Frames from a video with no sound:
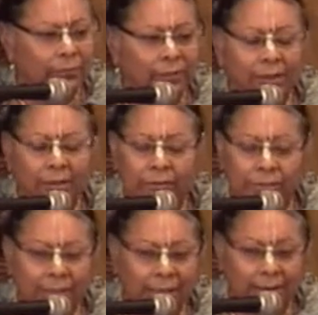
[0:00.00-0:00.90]
really
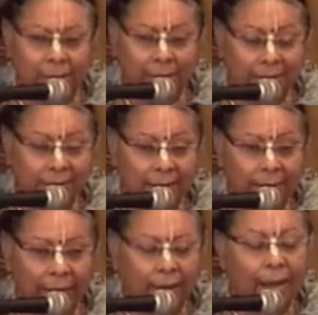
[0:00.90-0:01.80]
understand this pastime.
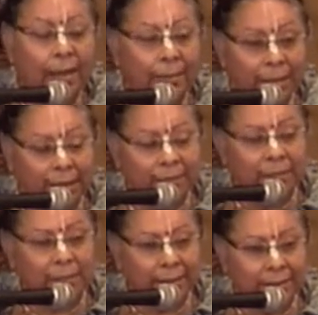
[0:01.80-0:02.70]
I may have
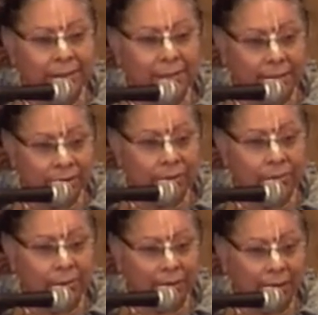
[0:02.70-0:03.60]
some
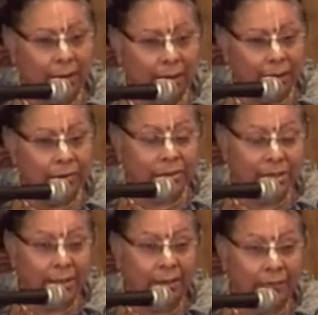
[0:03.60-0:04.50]
intellectual
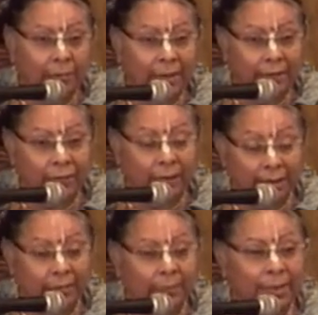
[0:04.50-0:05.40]
understanding from having
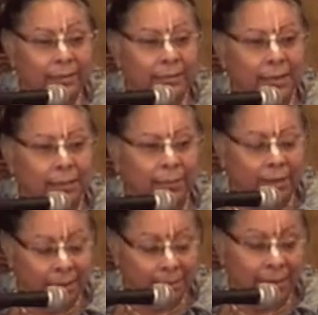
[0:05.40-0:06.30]
read the pastime
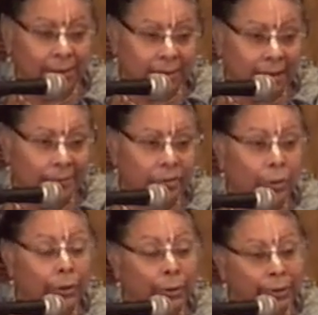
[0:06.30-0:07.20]
many times,
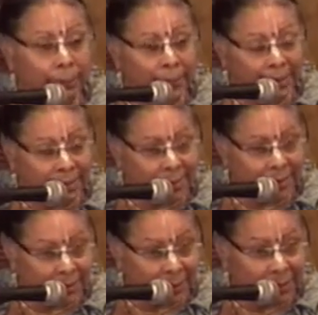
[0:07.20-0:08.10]
heard the
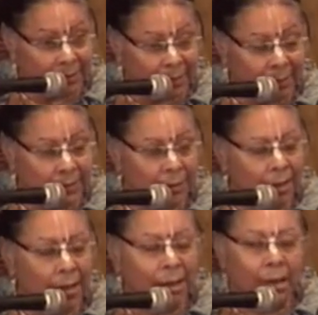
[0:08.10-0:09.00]
pastimes many times.
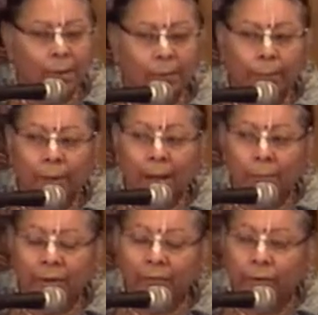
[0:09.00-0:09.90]

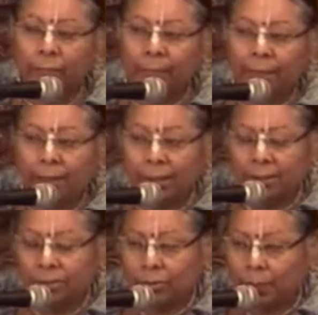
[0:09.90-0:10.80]
However, because
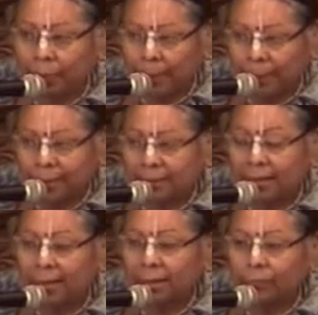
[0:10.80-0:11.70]
Srila Prabhupada
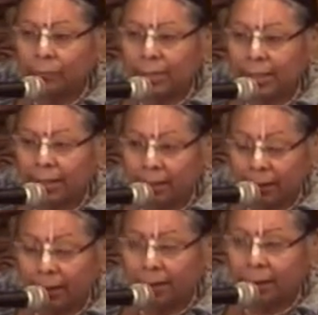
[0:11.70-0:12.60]
said, if we
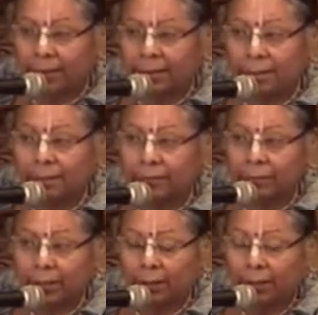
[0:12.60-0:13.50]
hear
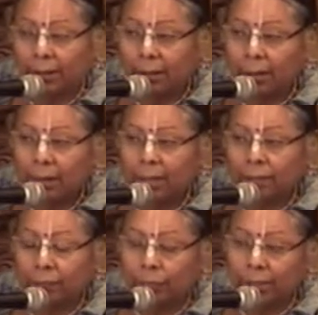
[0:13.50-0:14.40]
attentively, and
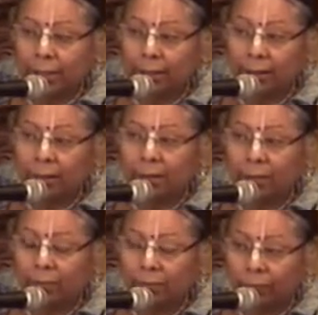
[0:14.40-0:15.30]
if we hear,